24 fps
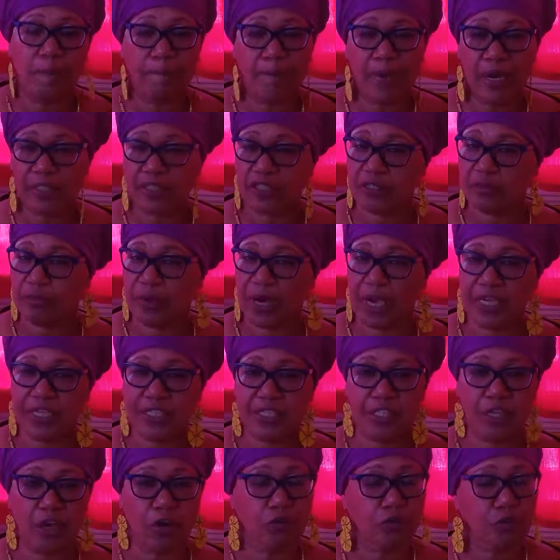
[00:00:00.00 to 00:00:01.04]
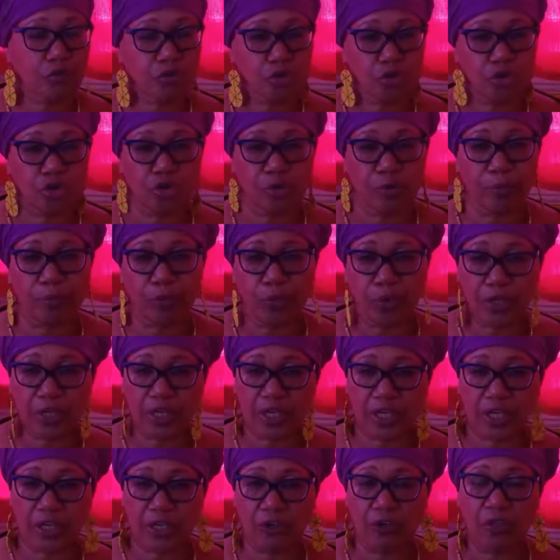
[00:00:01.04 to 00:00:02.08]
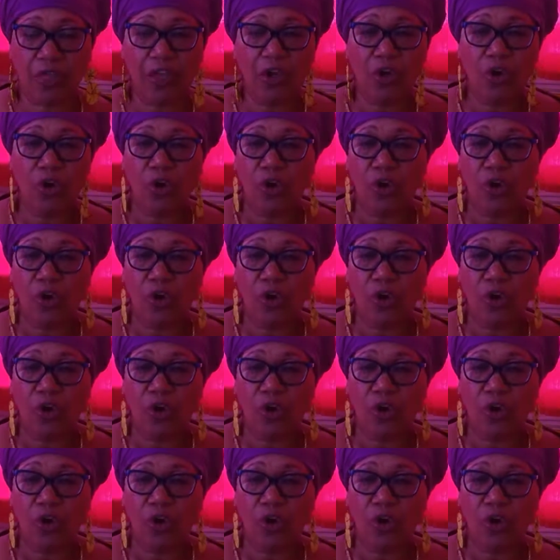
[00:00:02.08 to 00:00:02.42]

mustard by itself, turnip, or kale.